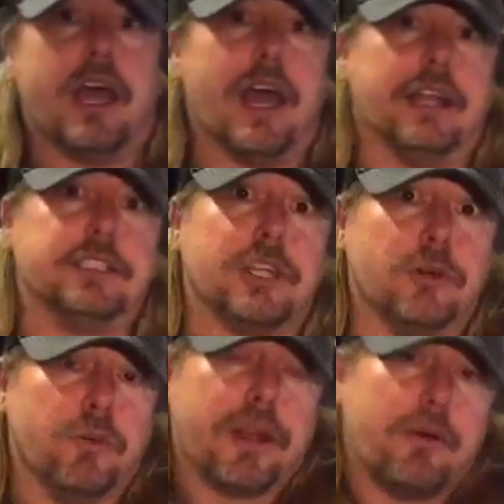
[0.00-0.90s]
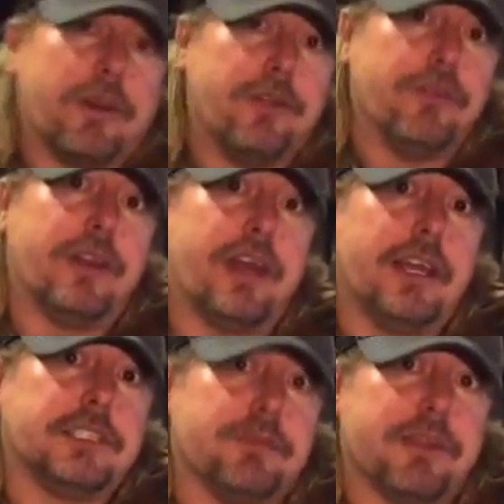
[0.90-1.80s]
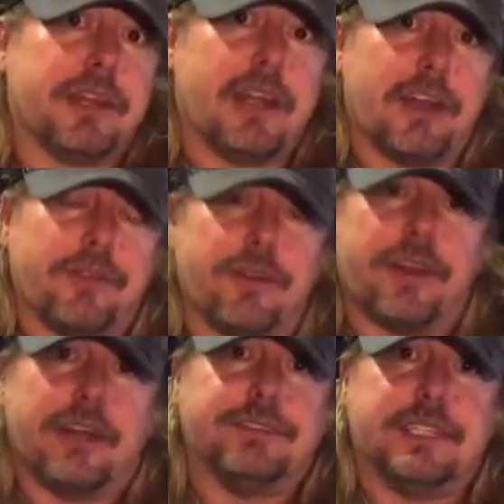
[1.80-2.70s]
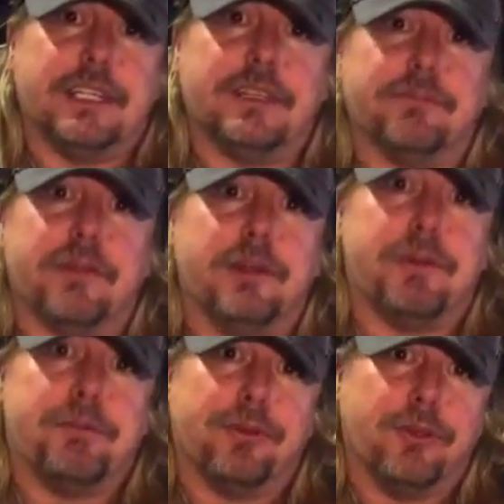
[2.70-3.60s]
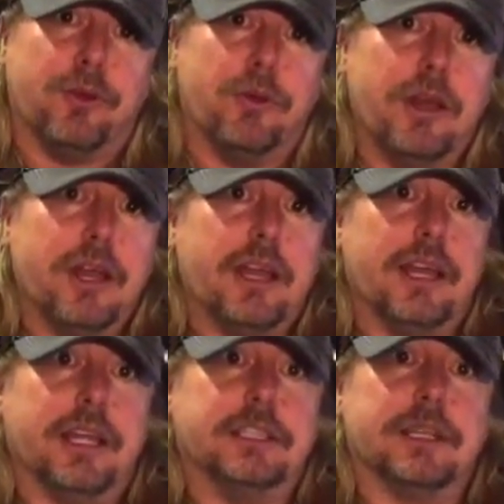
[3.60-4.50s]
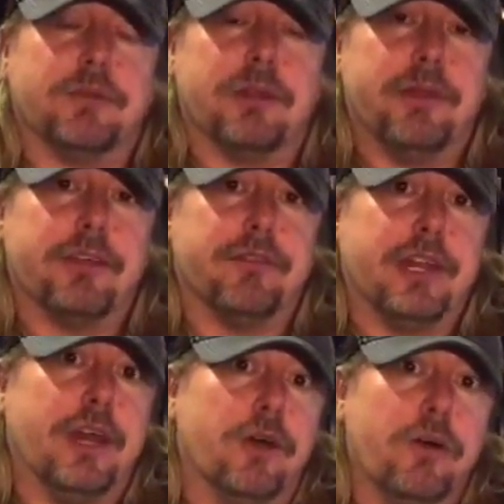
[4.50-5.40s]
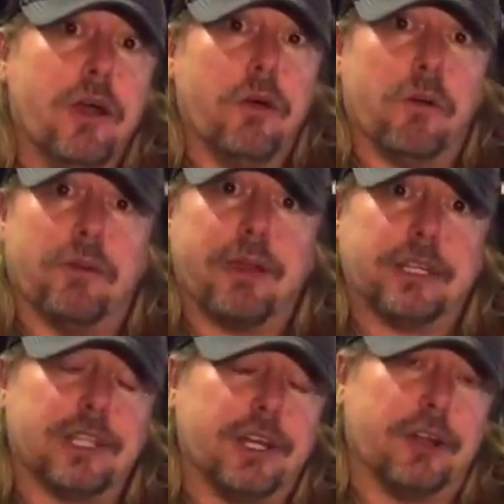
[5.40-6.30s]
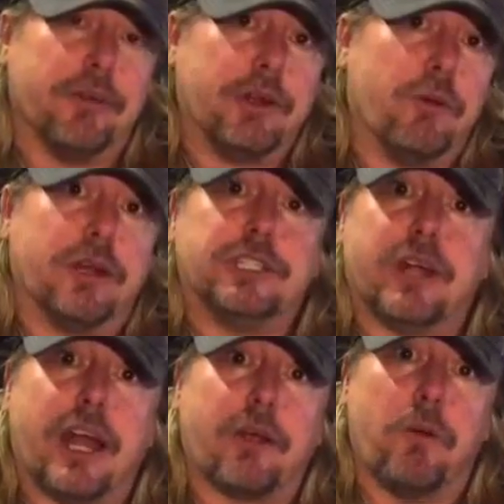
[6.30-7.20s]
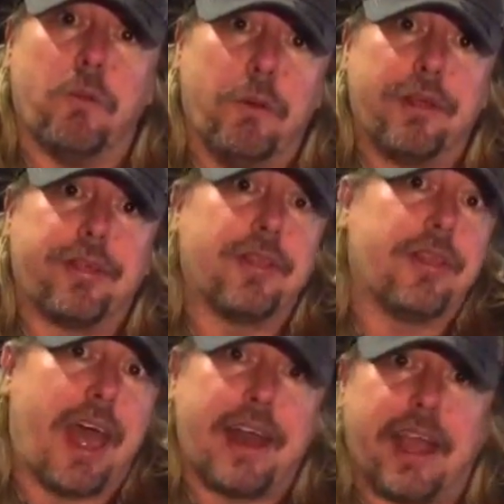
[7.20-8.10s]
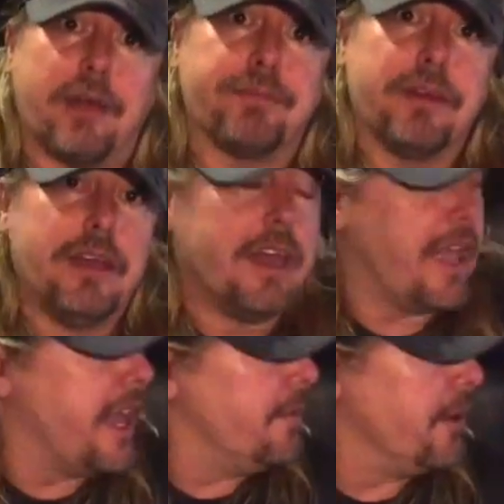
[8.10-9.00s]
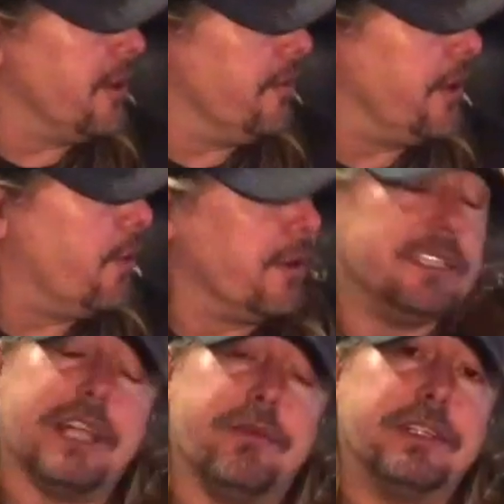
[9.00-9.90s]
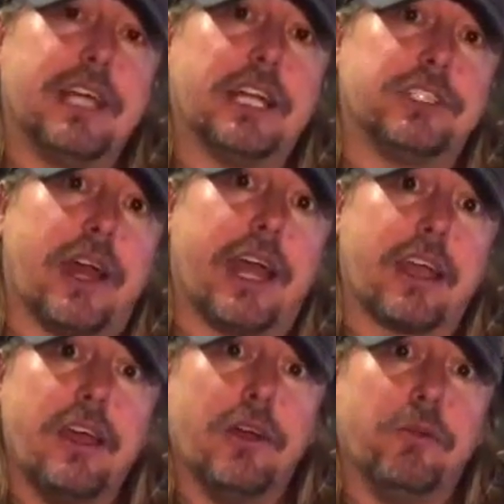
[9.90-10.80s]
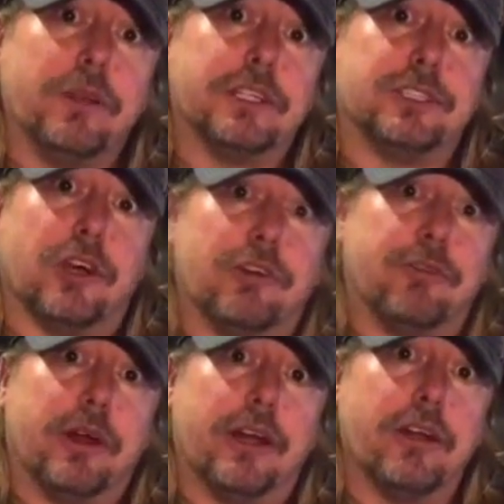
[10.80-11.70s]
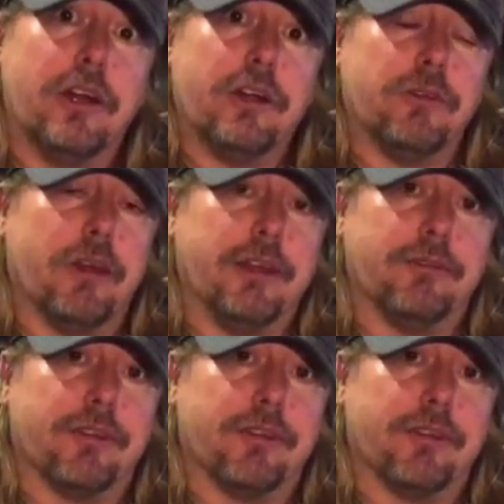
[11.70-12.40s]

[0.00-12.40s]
And so what I want to do today is something that I don't know that I've seen many people do, is I'm going to make a video where I'm actually going to record a track with that amp, and I'm going to record the same exact track with the software right in